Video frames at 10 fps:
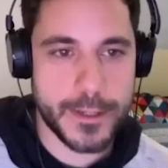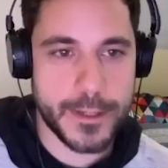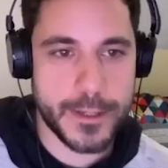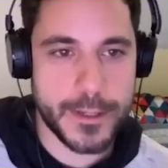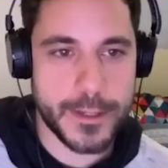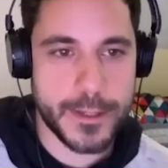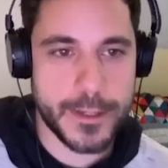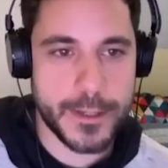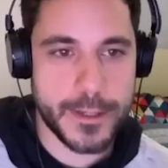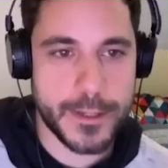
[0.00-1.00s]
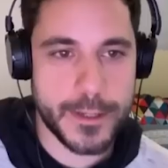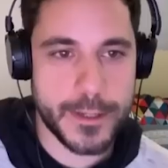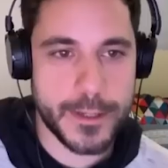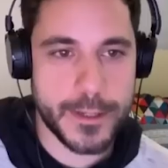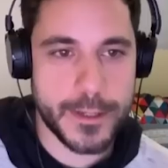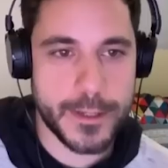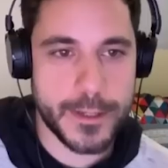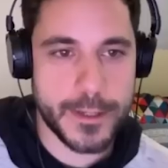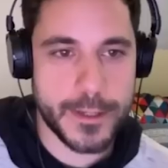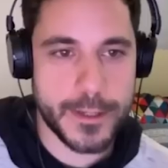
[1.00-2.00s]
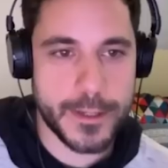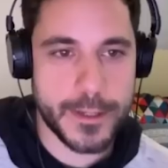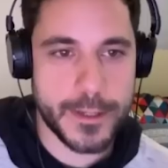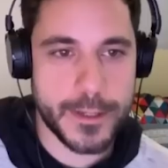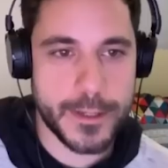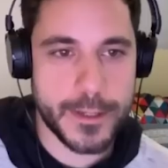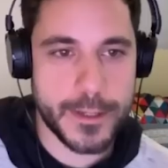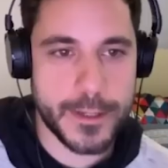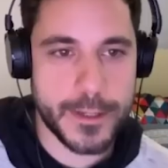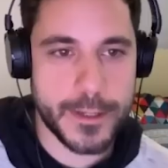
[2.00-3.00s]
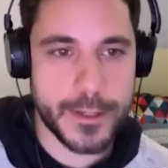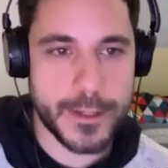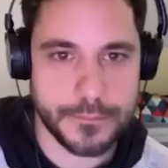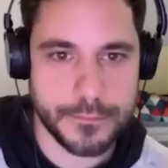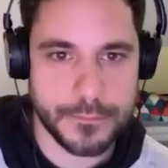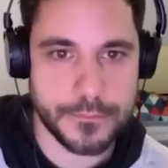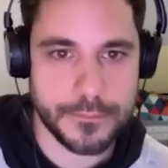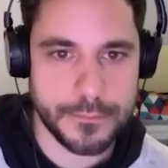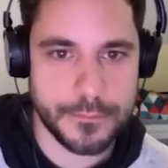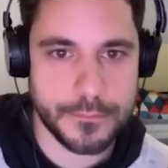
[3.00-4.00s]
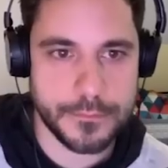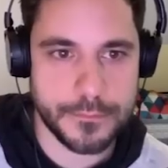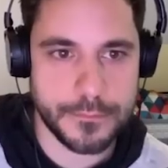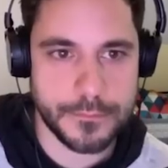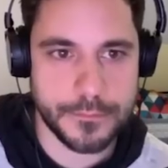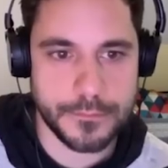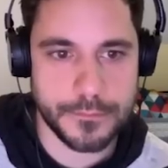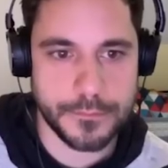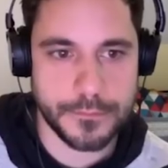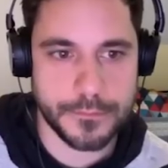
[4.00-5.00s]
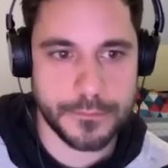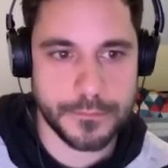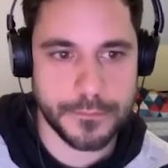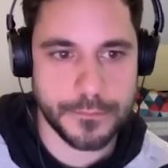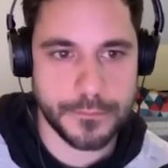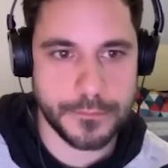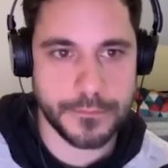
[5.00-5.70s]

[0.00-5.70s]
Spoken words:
(silent)